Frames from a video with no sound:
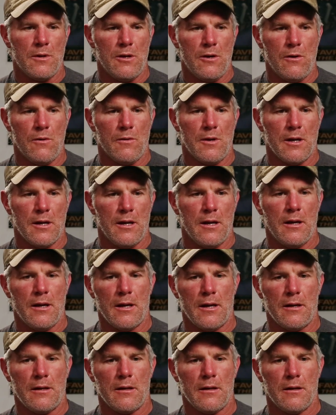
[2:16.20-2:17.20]
when you get
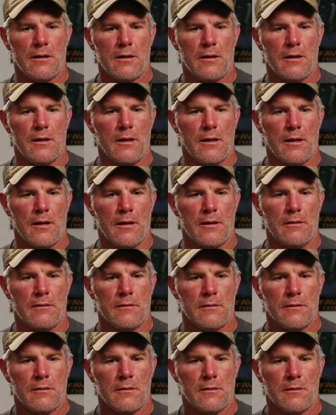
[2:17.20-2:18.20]
hit?
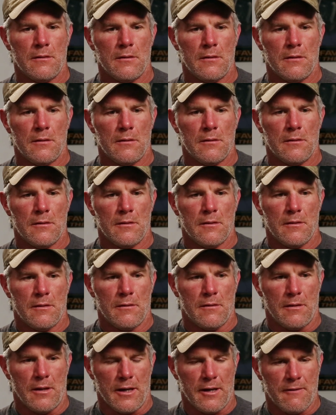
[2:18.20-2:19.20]
And
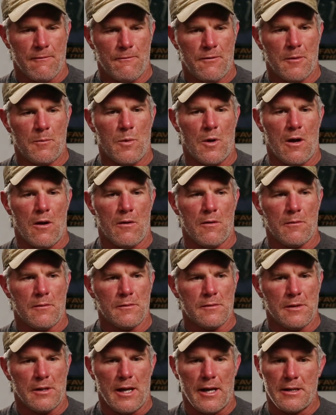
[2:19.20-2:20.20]
like in
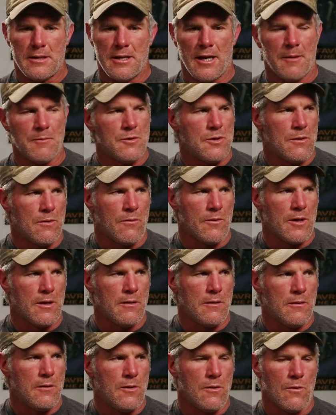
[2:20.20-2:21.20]
football, a lot of times you
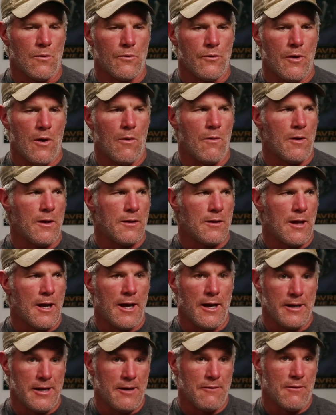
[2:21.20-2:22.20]
don't know it.
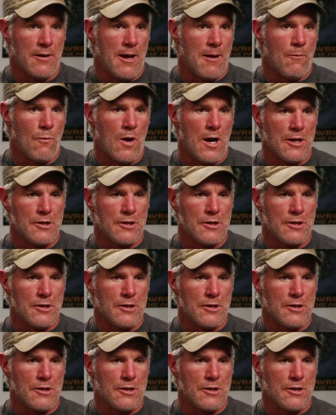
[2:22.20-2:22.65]
I'm